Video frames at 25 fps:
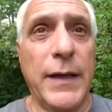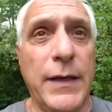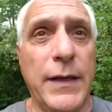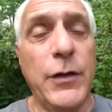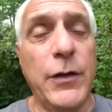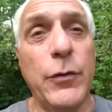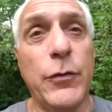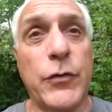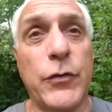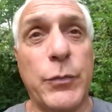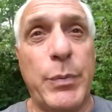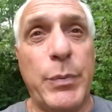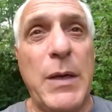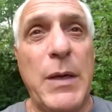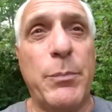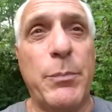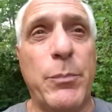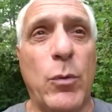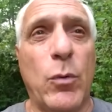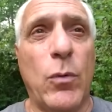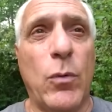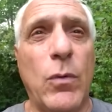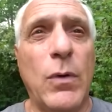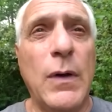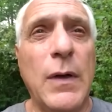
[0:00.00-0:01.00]
And there was
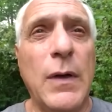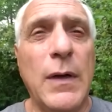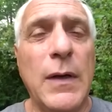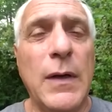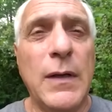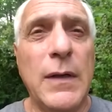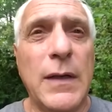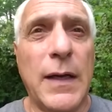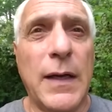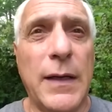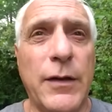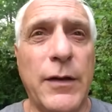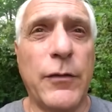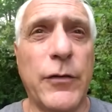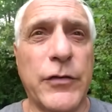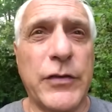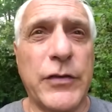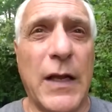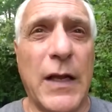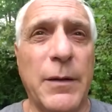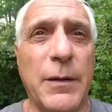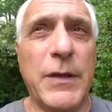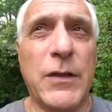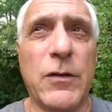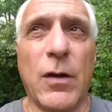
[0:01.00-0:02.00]
people on either
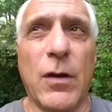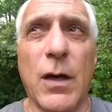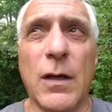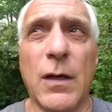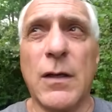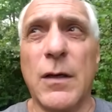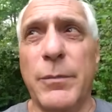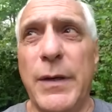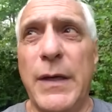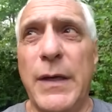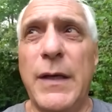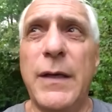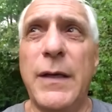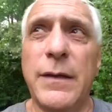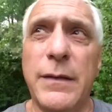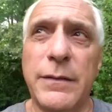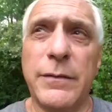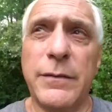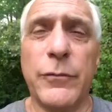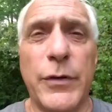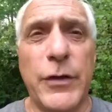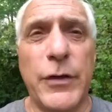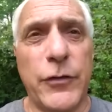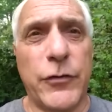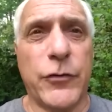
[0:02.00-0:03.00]
side of me talking to me
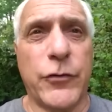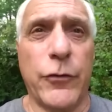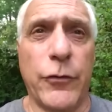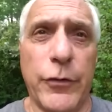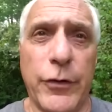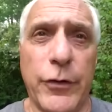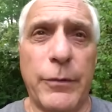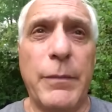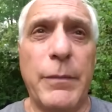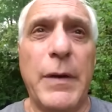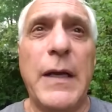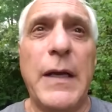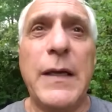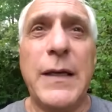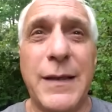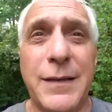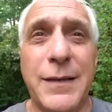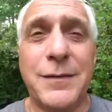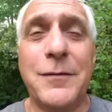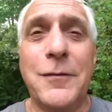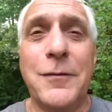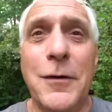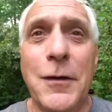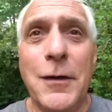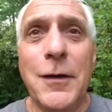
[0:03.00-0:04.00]
and reassuring me
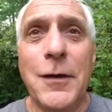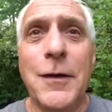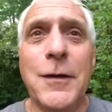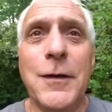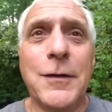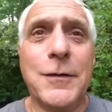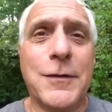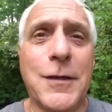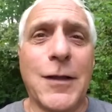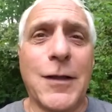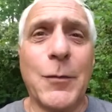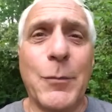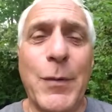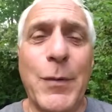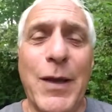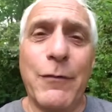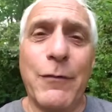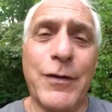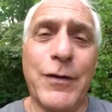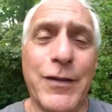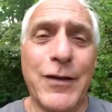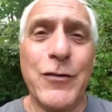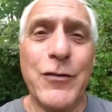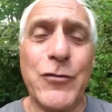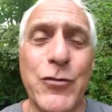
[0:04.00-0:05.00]
and telling me
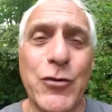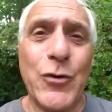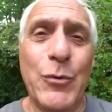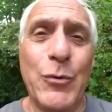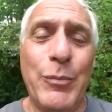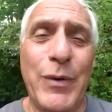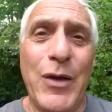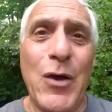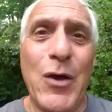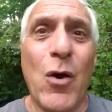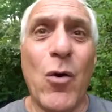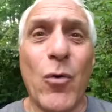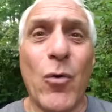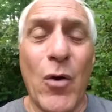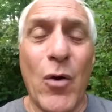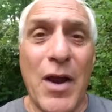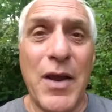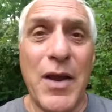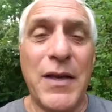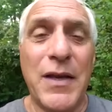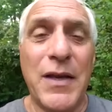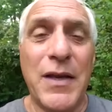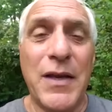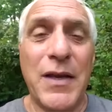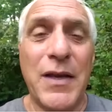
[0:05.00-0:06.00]
everything's going to be all
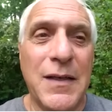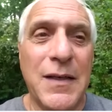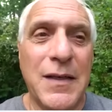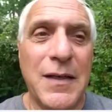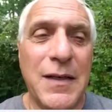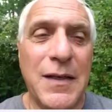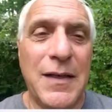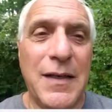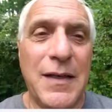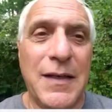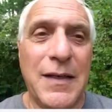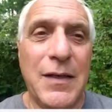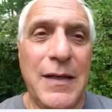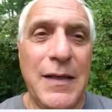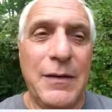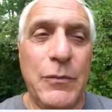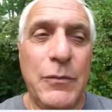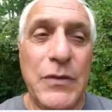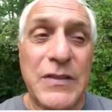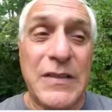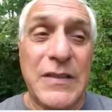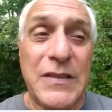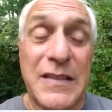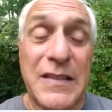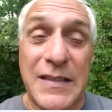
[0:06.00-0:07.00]
right. And it, was
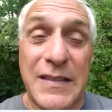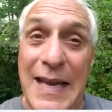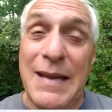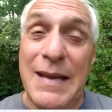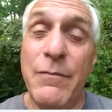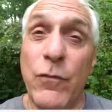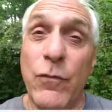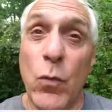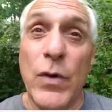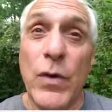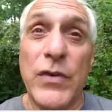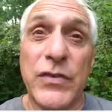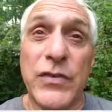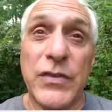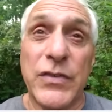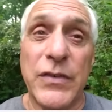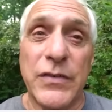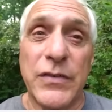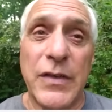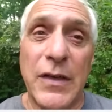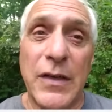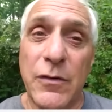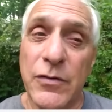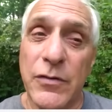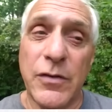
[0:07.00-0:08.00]
the same voices,
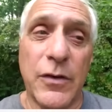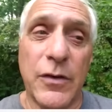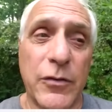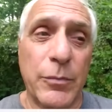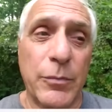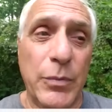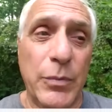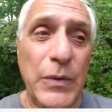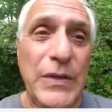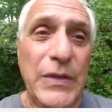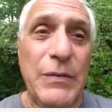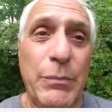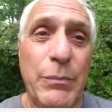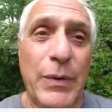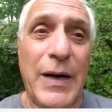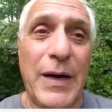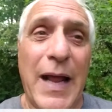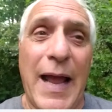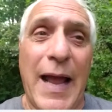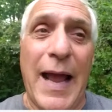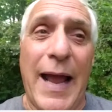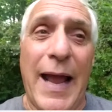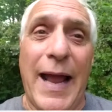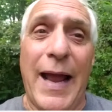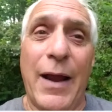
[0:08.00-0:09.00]
and that's was hard to believe, but I,
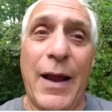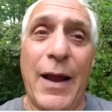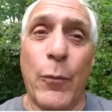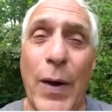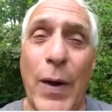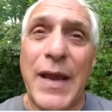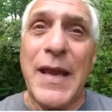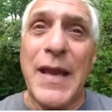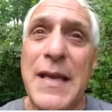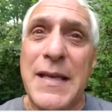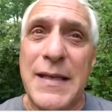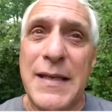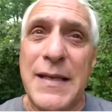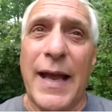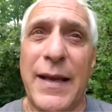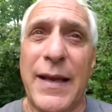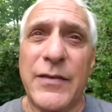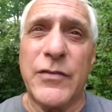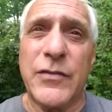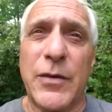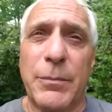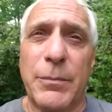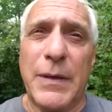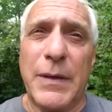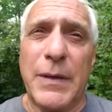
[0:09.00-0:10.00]
I,
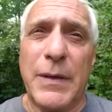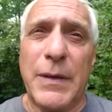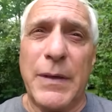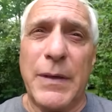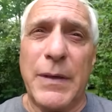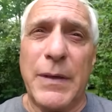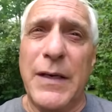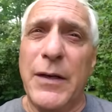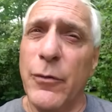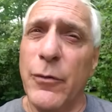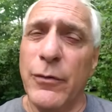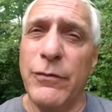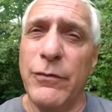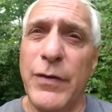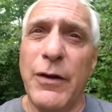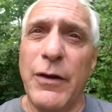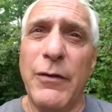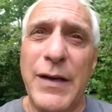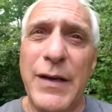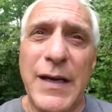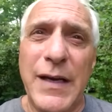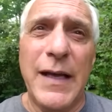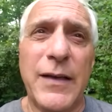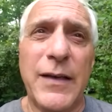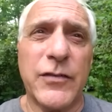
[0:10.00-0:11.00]
recognized them, and they were very
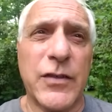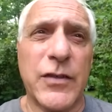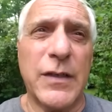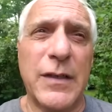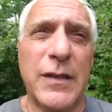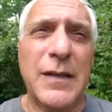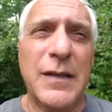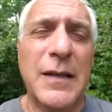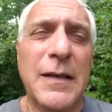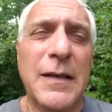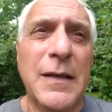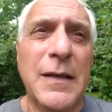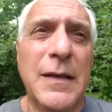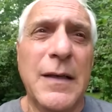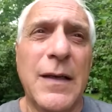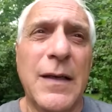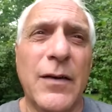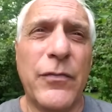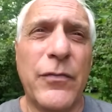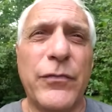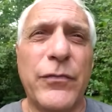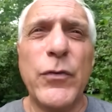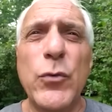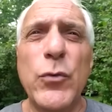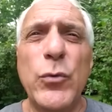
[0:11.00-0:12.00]
nice. And a
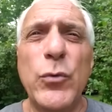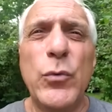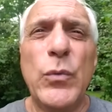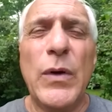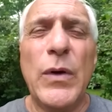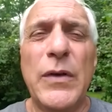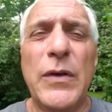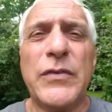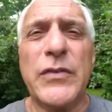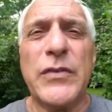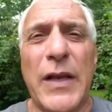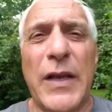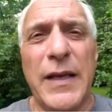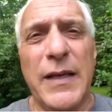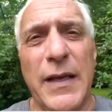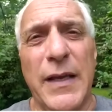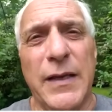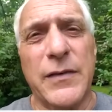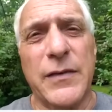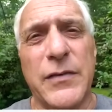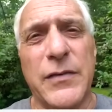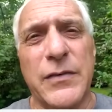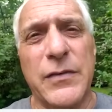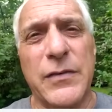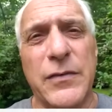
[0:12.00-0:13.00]
few uh,
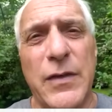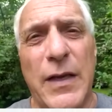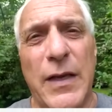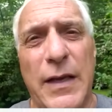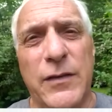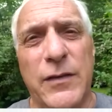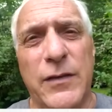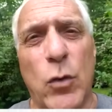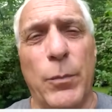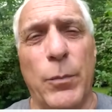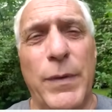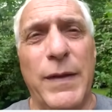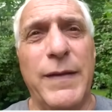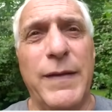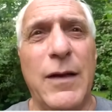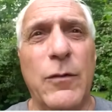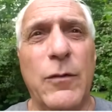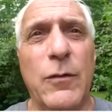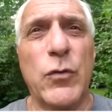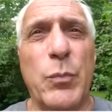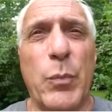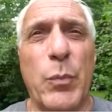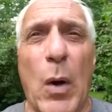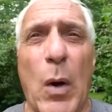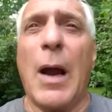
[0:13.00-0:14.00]
psychics had told me that it was
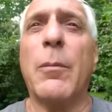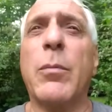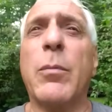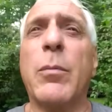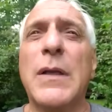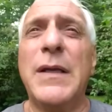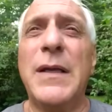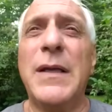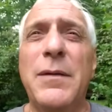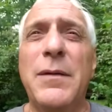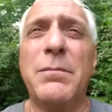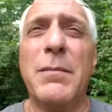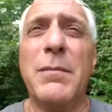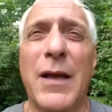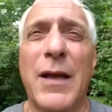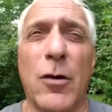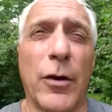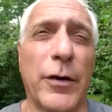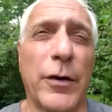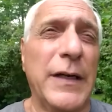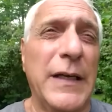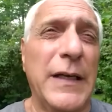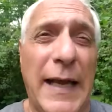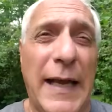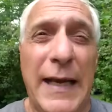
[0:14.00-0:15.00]
probably my
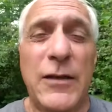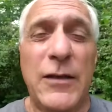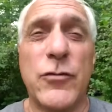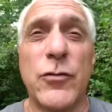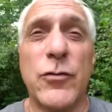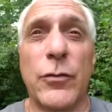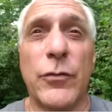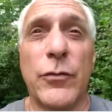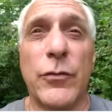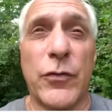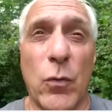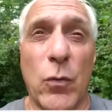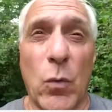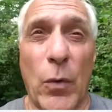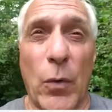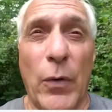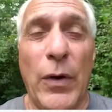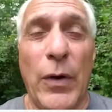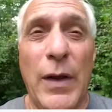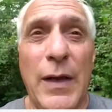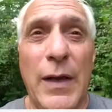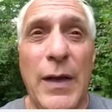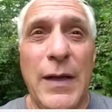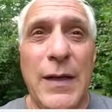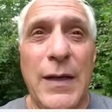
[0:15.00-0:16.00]
guardian angels or
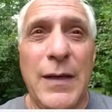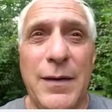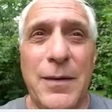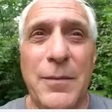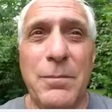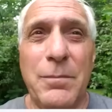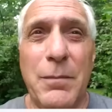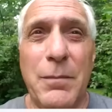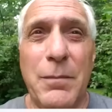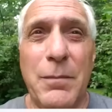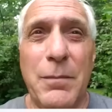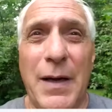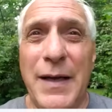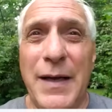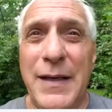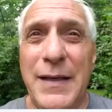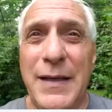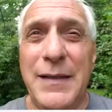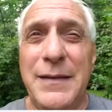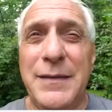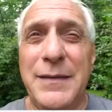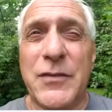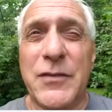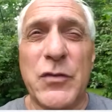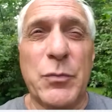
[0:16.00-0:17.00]
my
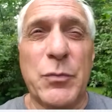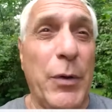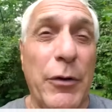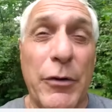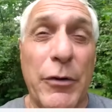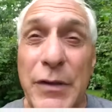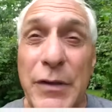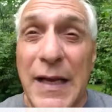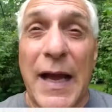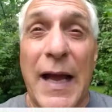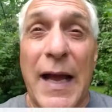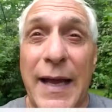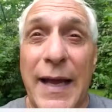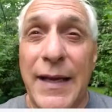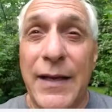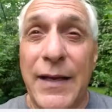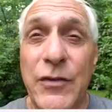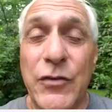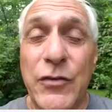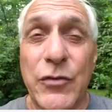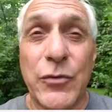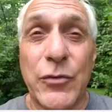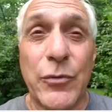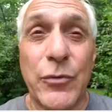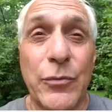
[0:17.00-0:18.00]
spirit
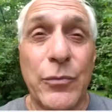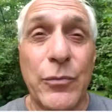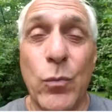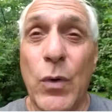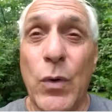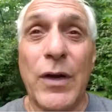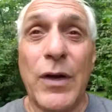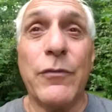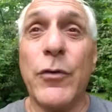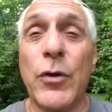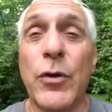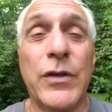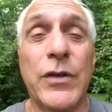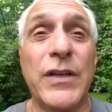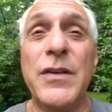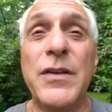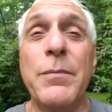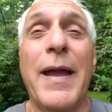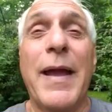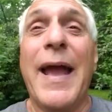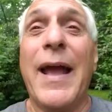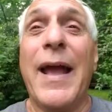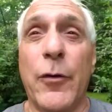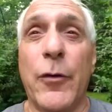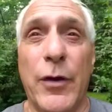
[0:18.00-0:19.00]
guides or whatever. It didn't
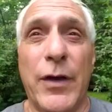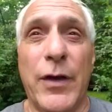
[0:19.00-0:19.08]
matter.